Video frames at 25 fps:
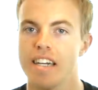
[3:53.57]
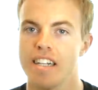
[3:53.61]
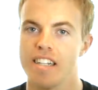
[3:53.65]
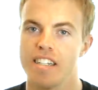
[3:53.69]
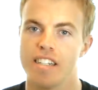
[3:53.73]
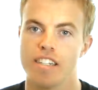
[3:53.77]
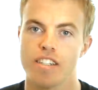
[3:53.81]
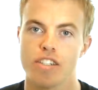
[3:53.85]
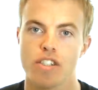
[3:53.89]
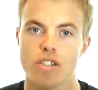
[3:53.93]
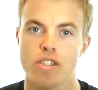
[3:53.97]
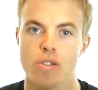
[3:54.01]

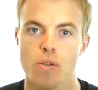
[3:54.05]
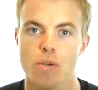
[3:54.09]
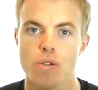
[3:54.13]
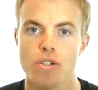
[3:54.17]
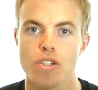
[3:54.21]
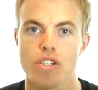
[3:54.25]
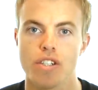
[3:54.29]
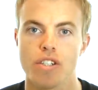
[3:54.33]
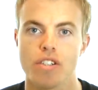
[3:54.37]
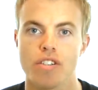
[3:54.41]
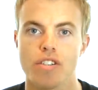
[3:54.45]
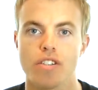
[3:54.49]

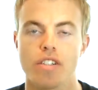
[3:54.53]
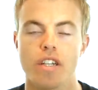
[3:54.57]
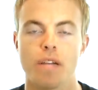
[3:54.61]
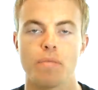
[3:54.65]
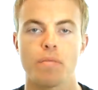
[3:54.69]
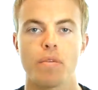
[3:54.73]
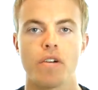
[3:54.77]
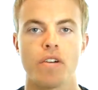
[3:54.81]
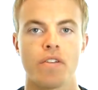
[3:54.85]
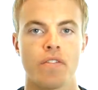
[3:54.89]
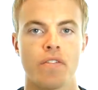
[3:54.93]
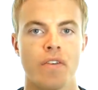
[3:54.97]
distortions
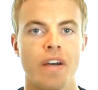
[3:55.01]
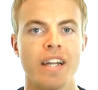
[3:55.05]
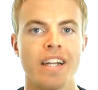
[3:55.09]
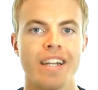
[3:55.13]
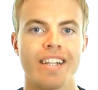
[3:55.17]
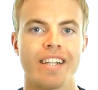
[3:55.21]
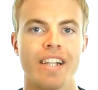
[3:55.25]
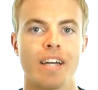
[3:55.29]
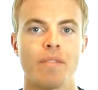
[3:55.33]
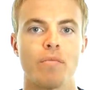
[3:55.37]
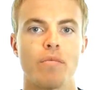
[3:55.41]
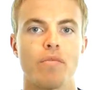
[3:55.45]
that
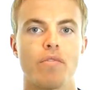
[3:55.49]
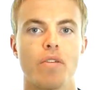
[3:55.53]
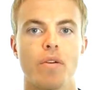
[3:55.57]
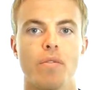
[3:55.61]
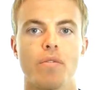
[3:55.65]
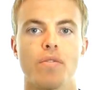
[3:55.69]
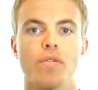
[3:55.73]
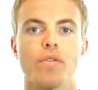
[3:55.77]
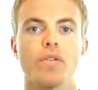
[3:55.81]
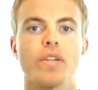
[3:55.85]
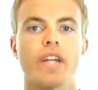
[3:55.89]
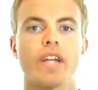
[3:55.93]
prevented them from
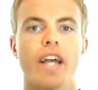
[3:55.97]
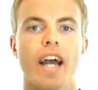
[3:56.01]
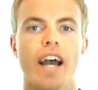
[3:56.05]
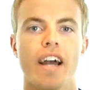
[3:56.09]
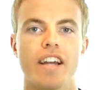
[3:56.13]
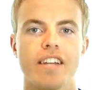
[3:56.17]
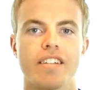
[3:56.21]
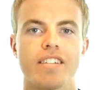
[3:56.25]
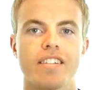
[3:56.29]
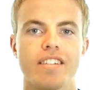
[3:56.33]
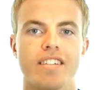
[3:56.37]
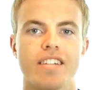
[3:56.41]
fully
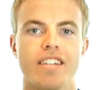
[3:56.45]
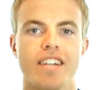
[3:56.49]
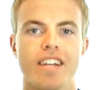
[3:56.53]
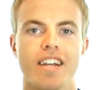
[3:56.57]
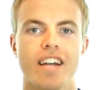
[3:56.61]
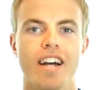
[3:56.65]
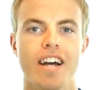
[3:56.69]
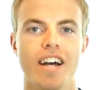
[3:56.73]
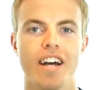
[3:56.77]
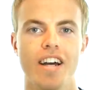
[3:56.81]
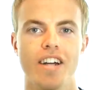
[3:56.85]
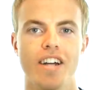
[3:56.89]
accessing
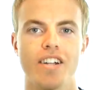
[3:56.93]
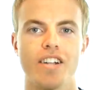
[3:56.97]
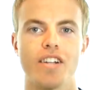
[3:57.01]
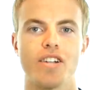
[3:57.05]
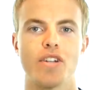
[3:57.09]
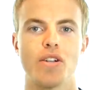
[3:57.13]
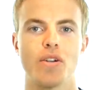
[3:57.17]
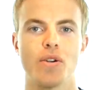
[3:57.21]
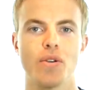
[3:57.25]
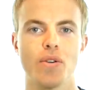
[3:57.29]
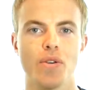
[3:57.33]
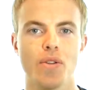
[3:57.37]
the
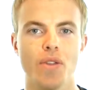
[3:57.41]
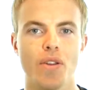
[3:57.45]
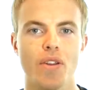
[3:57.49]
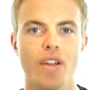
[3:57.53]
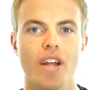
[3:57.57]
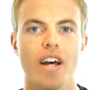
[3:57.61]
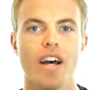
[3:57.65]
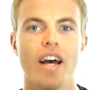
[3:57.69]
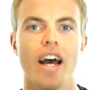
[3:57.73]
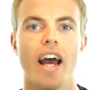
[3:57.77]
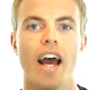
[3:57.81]
truth